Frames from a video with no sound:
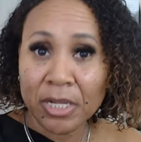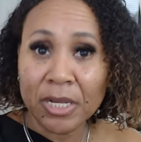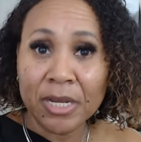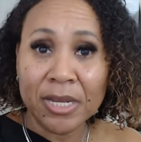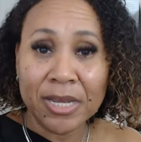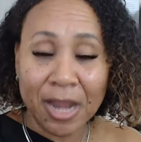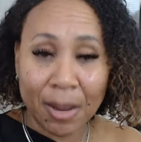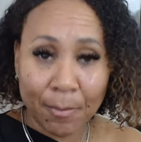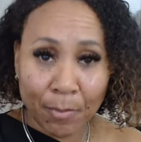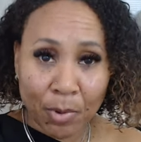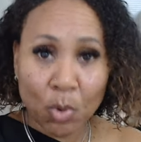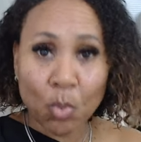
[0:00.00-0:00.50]

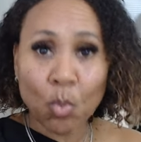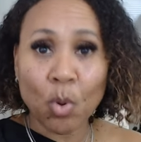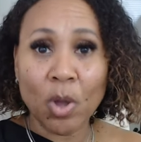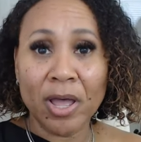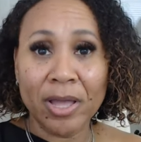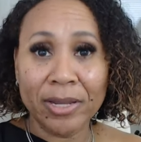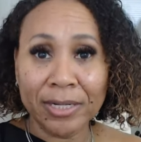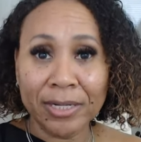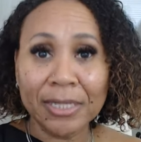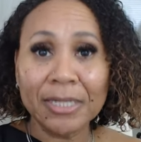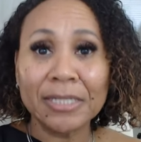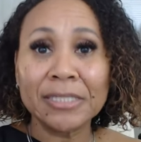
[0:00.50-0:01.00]
Number
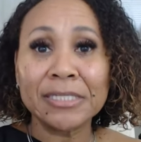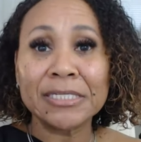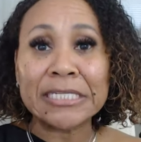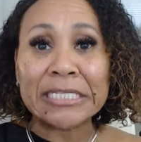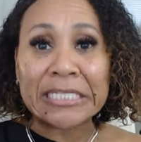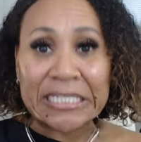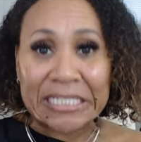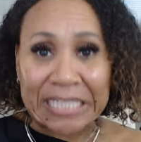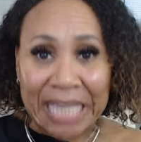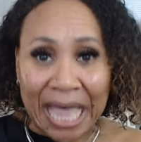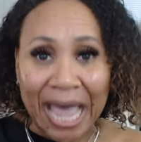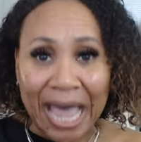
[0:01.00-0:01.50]
one,
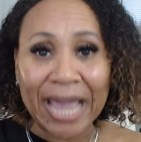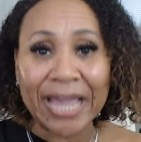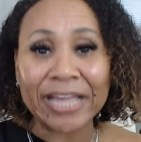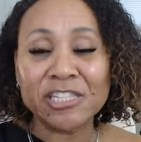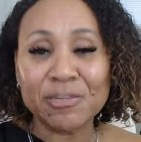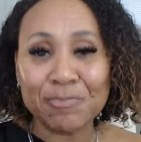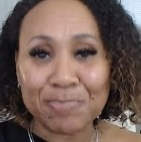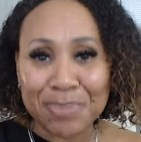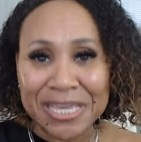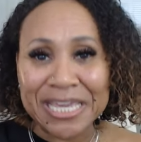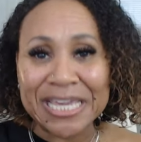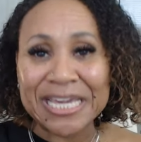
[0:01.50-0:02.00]
decide
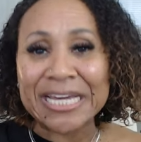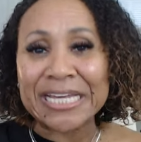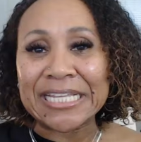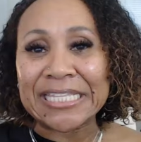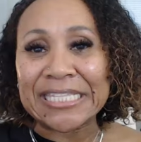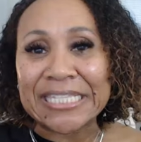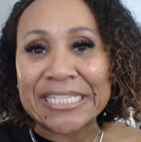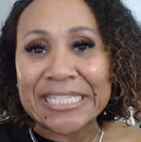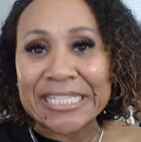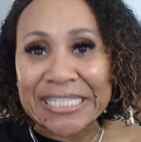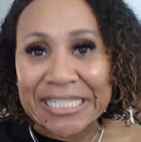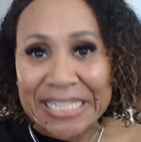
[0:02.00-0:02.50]
to be
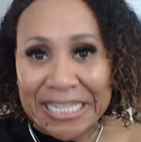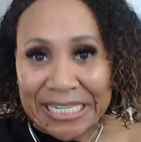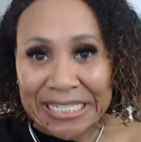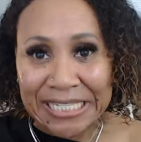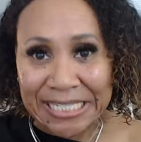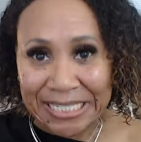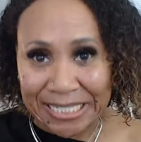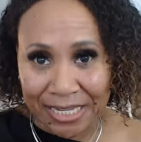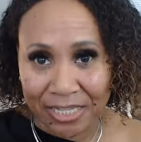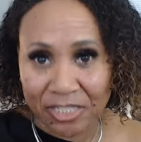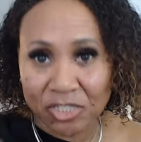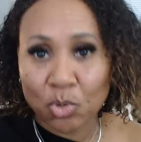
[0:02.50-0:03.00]

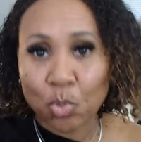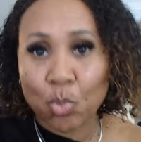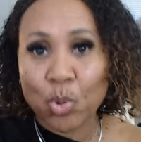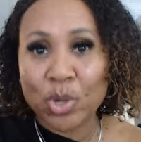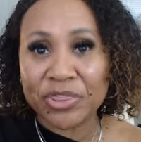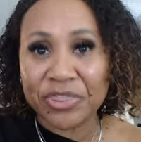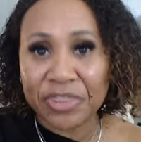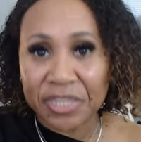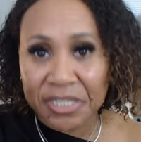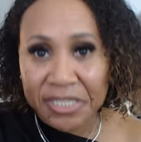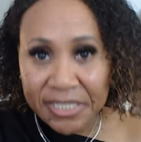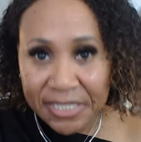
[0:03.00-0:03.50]
consistent
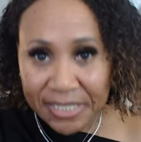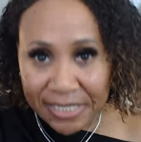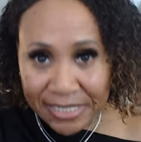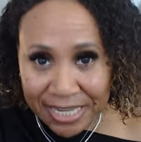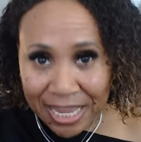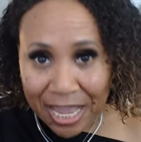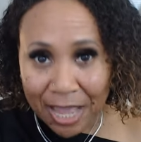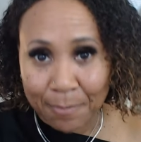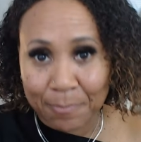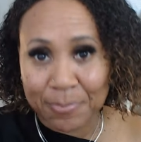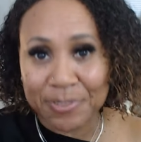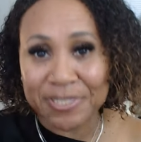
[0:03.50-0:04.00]
with the
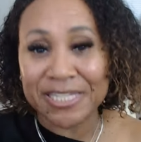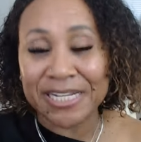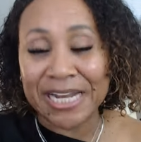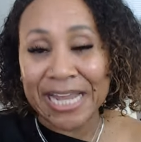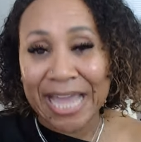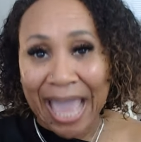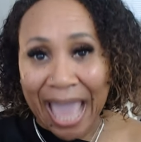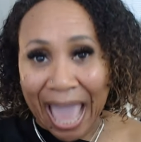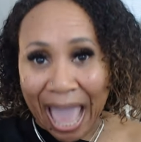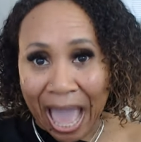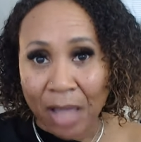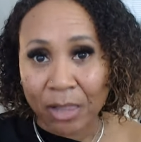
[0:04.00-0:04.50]
steps that
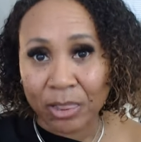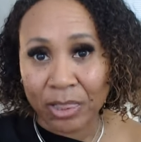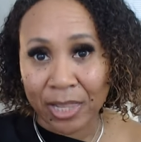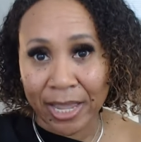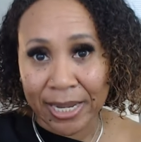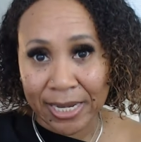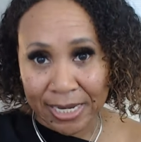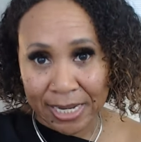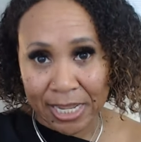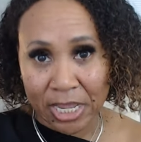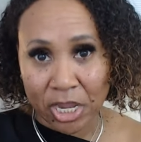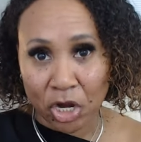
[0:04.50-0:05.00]
I
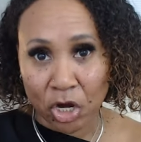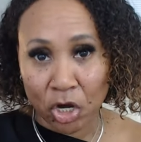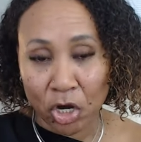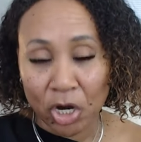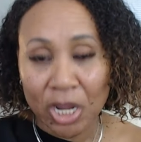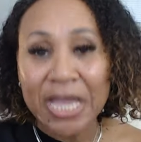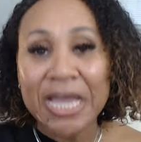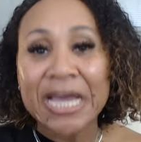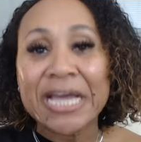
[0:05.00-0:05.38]
outlined here.